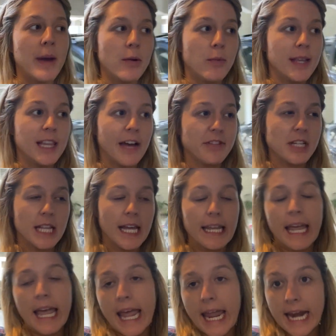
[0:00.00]
and we left at like
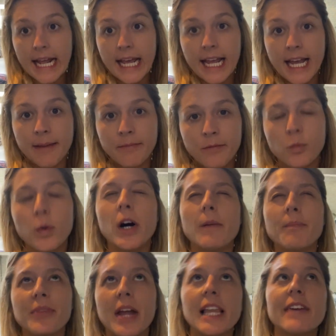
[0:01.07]
eight a m
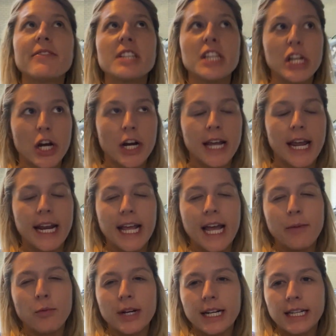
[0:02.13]
Well, I left here at eight a
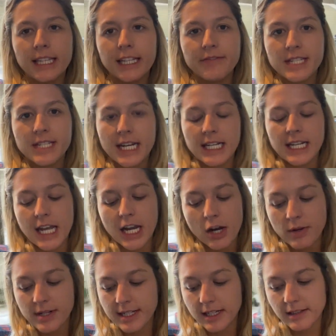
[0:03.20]
m We didn't leave San Diego
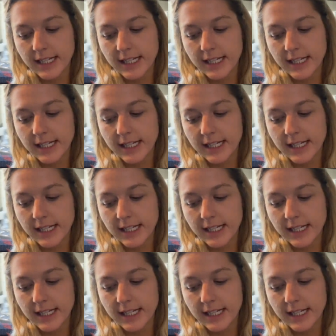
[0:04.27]
until